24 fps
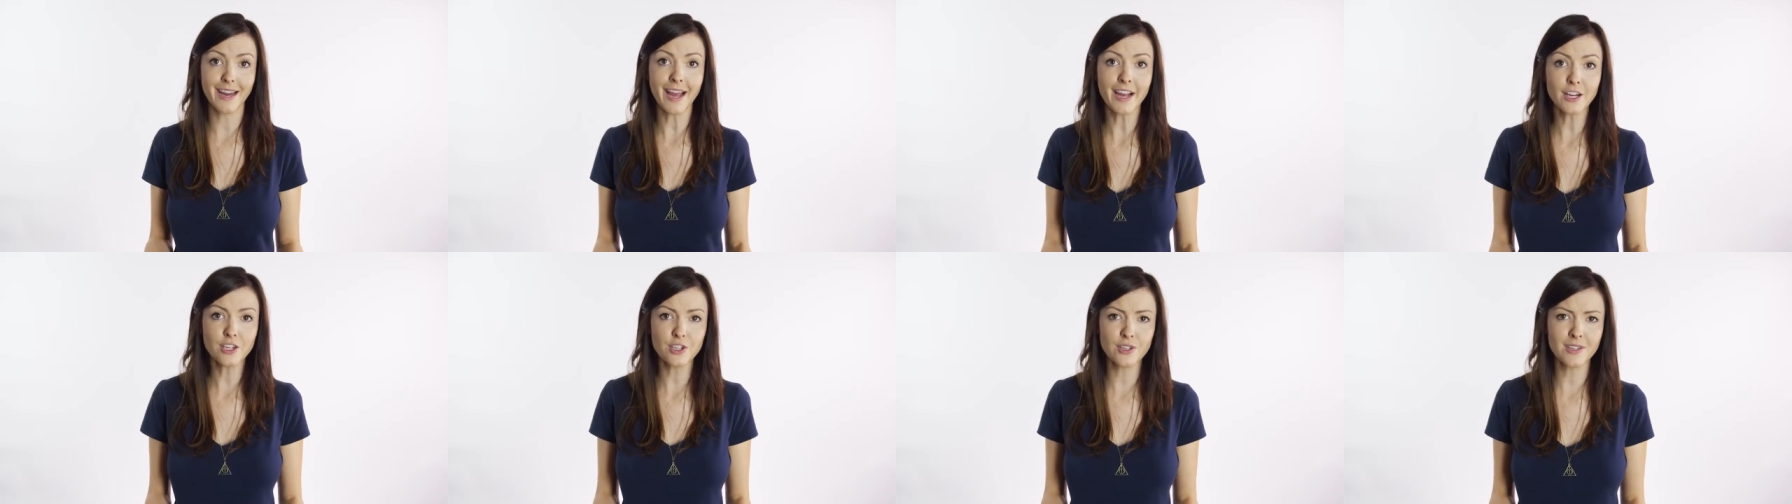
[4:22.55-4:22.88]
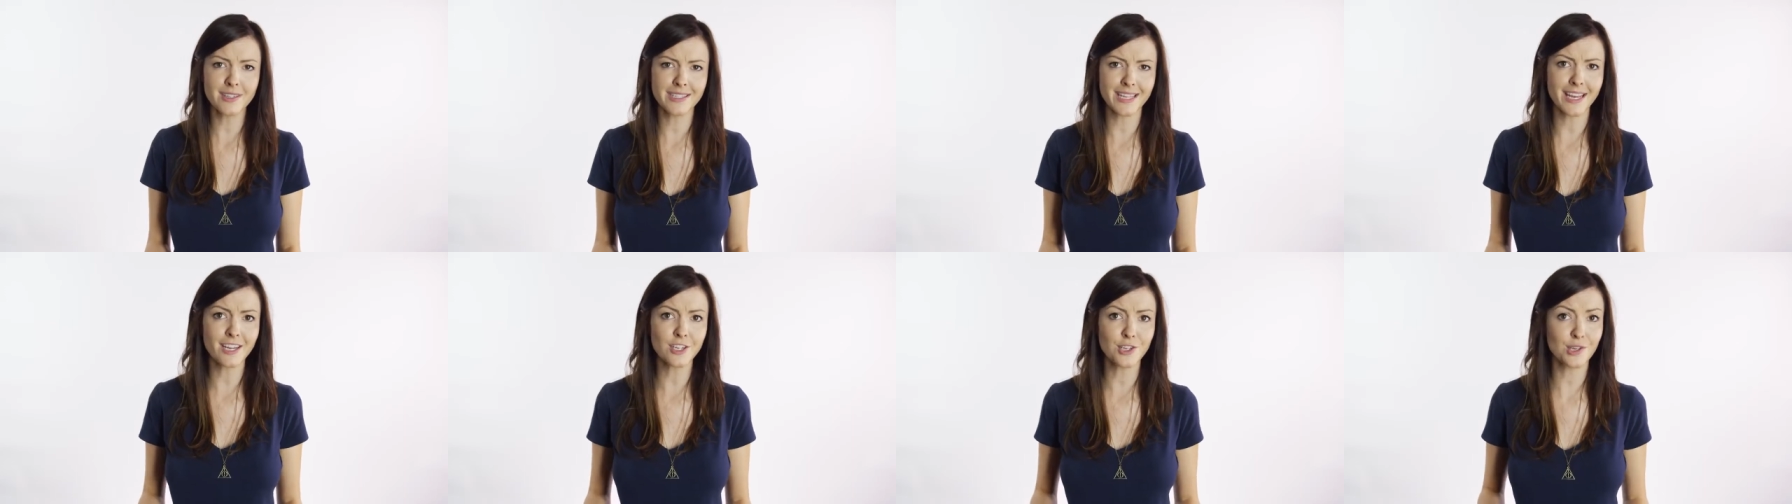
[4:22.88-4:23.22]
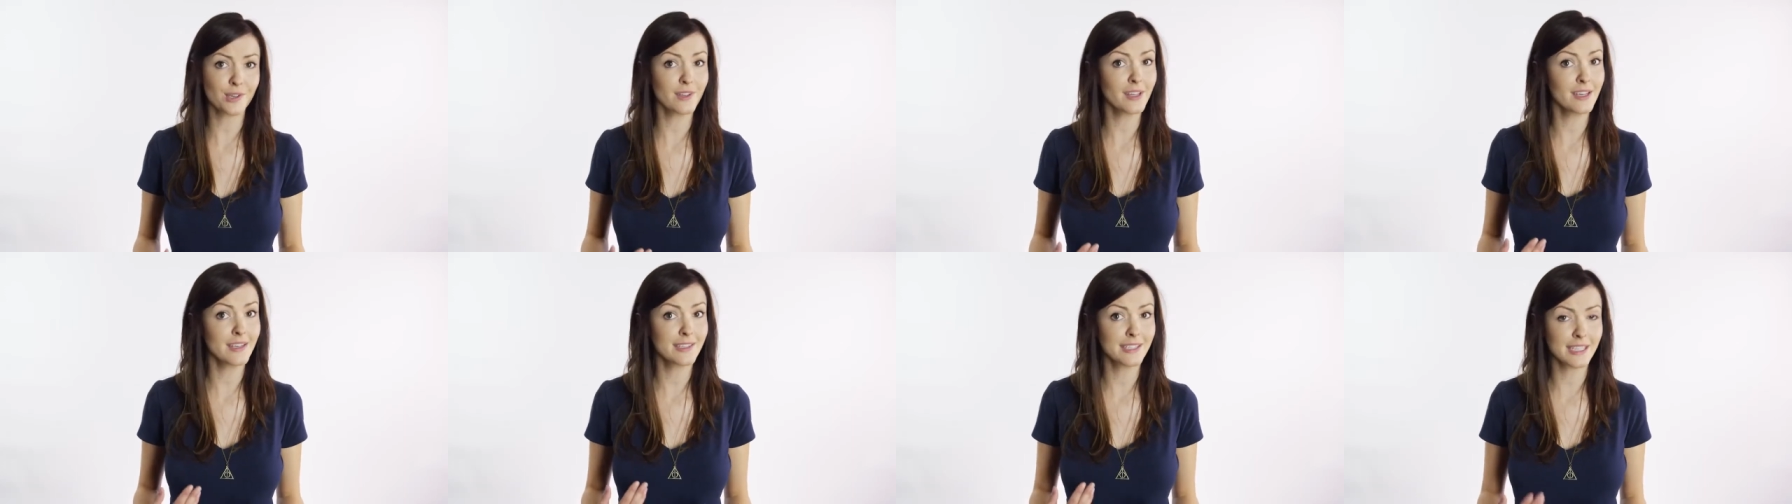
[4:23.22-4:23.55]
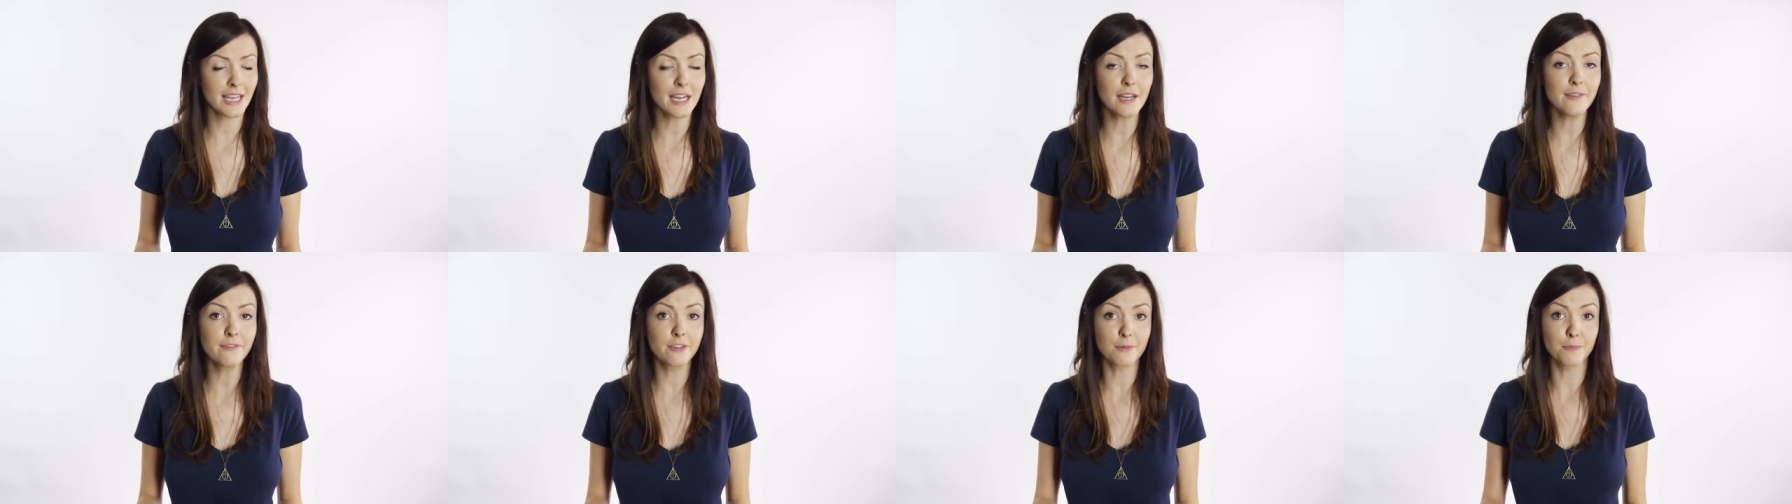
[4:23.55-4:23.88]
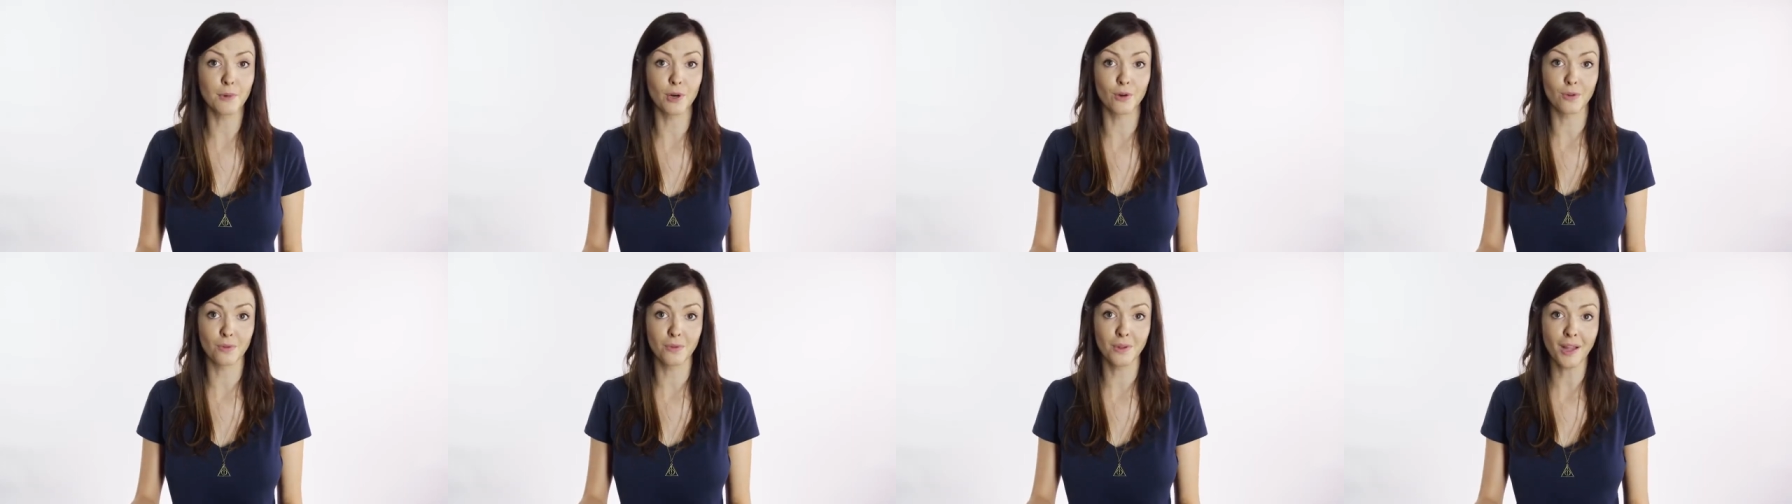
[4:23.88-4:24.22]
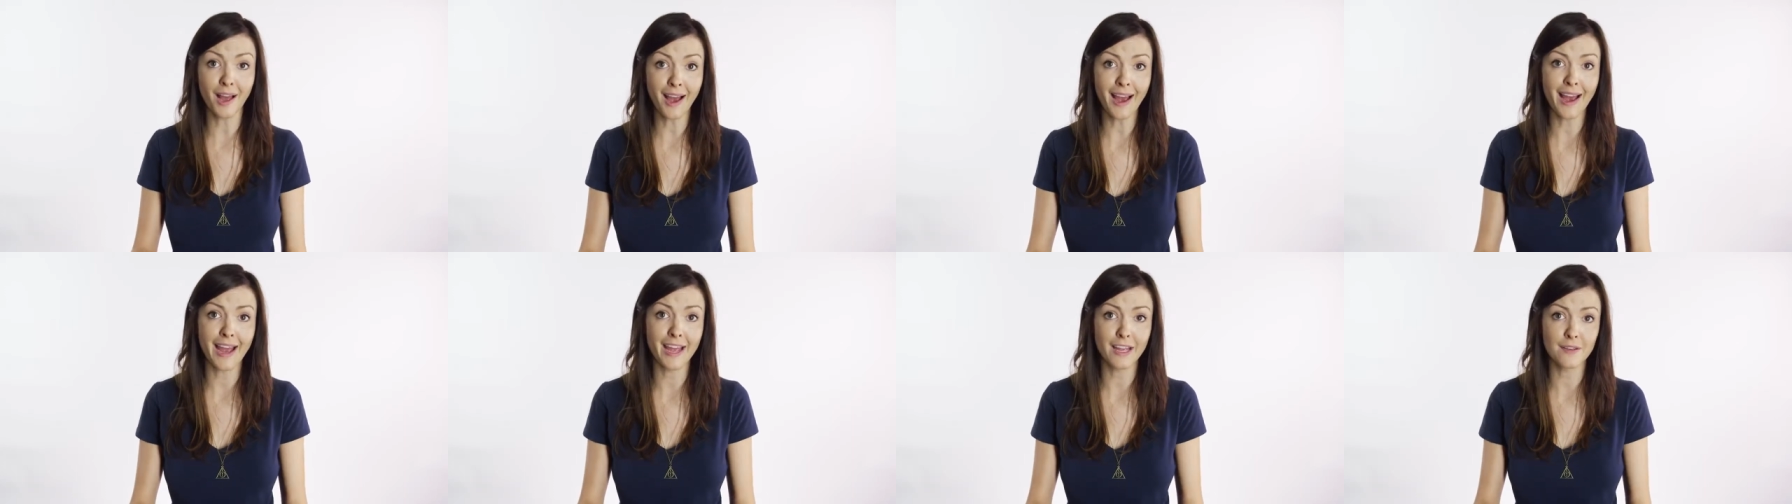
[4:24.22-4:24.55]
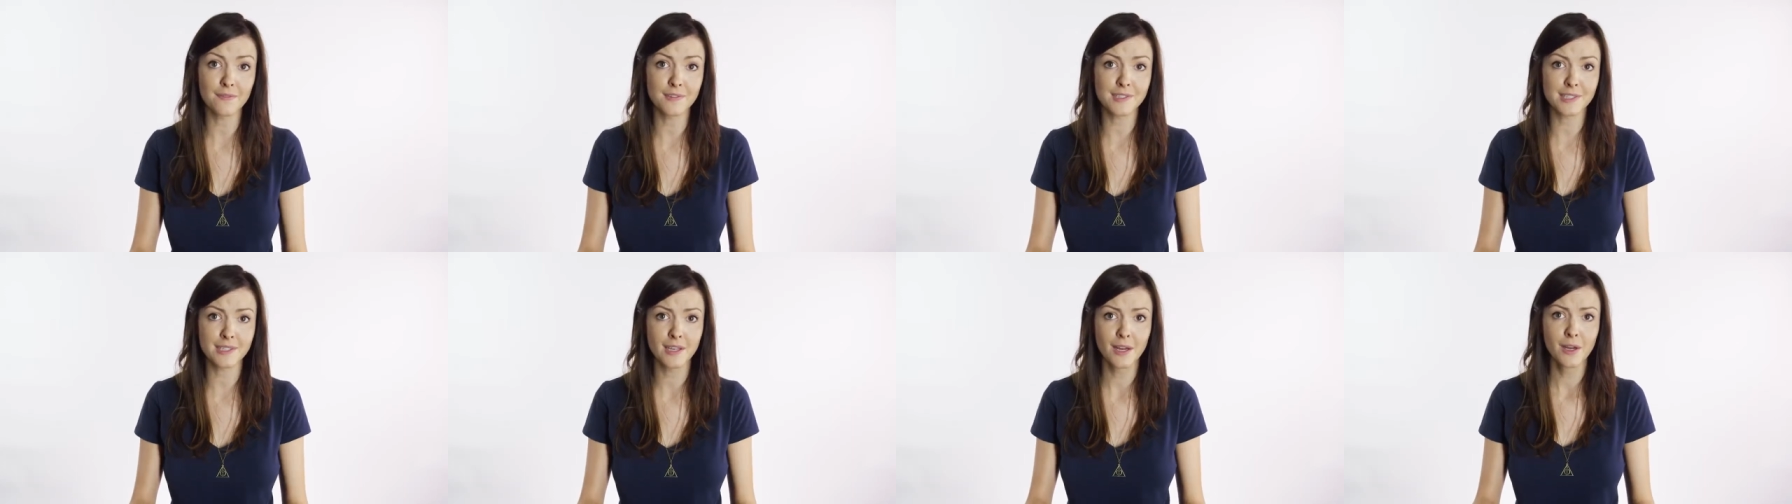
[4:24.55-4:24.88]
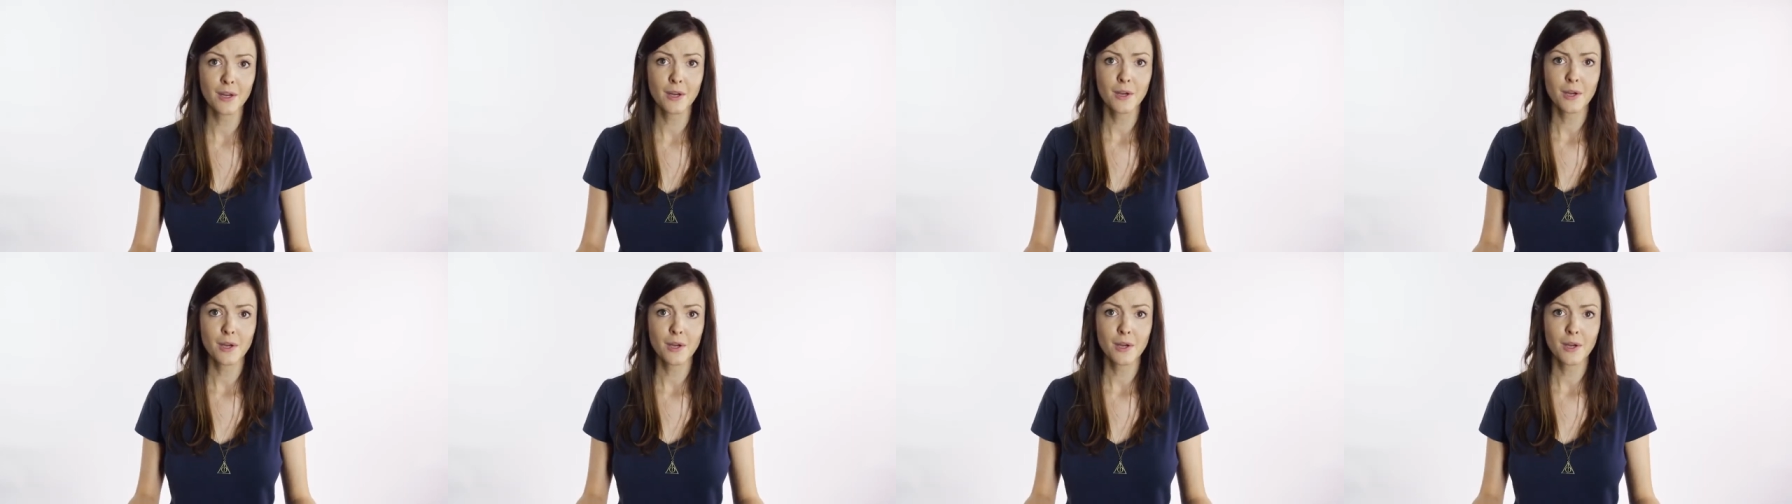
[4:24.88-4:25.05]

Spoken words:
actions actually saved more lives.